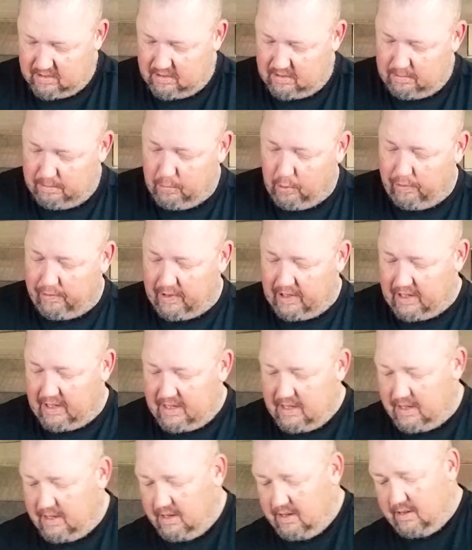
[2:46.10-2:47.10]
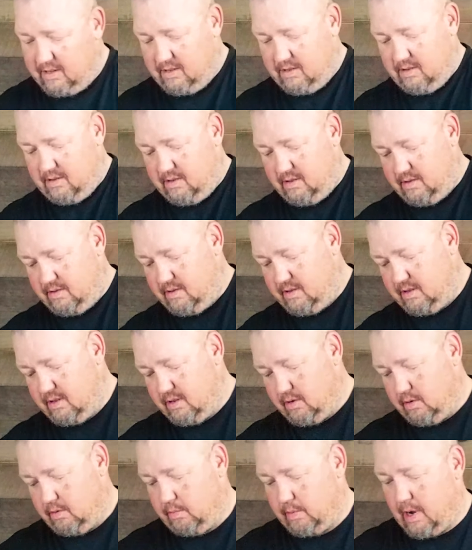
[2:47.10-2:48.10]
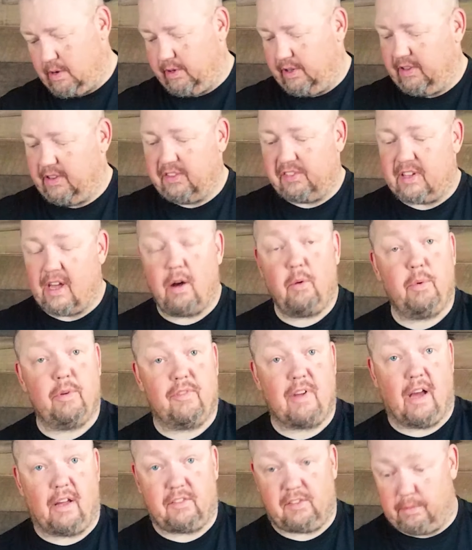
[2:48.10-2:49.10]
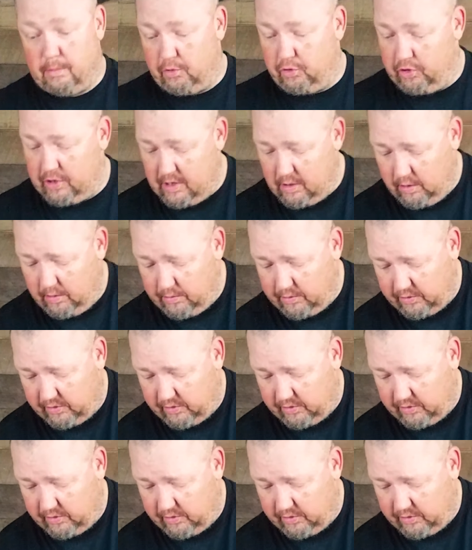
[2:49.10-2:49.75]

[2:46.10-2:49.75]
Moving in, rounding this out, we've got some shears.